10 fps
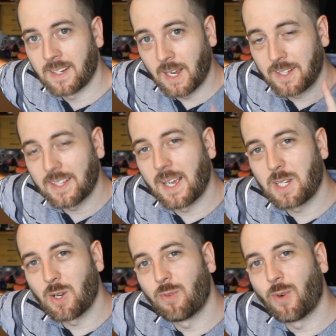Now I
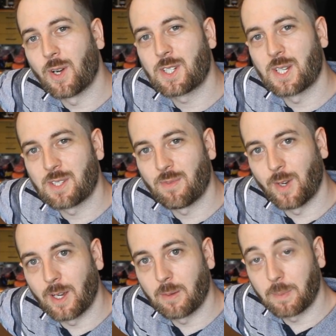thank you all for watching this
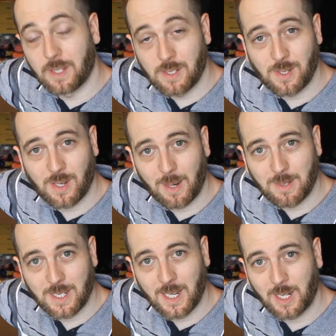video, please
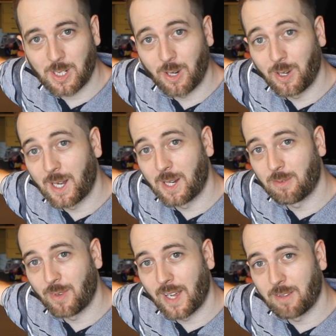subscribe to Tech Showdown
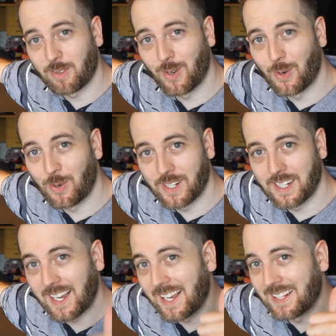if you haven't
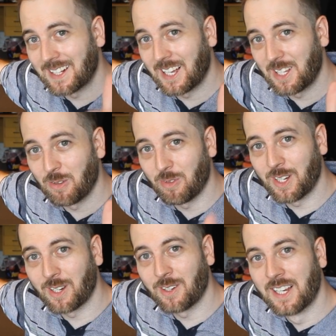already and like the
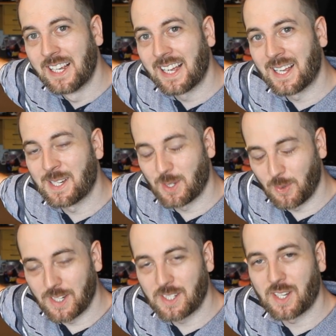video, and as
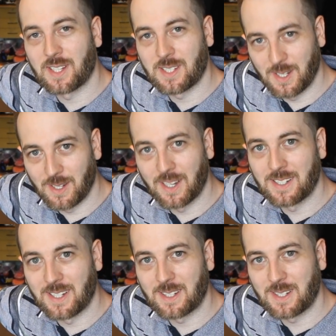always I see you
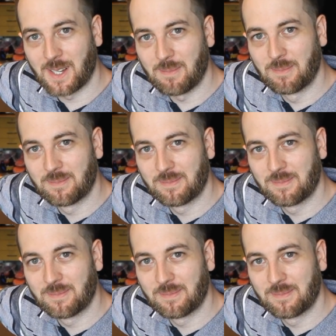guys next time.